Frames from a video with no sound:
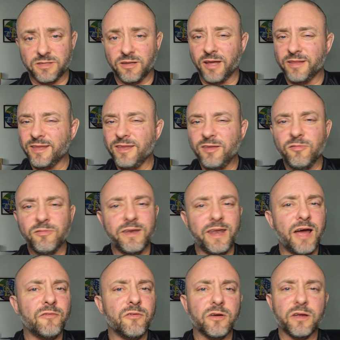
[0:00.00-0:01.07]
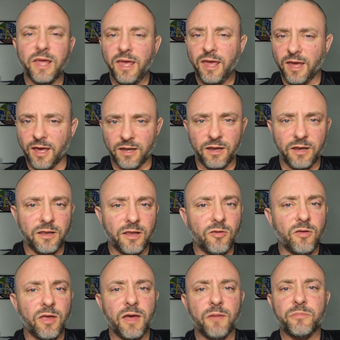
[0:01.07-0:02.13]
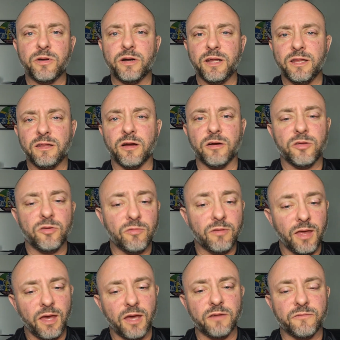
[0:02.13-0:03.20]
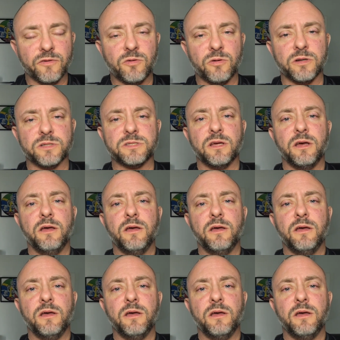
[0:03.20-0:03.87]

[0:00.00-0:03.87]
Not that you never can and you can't put it in there. You can, of course.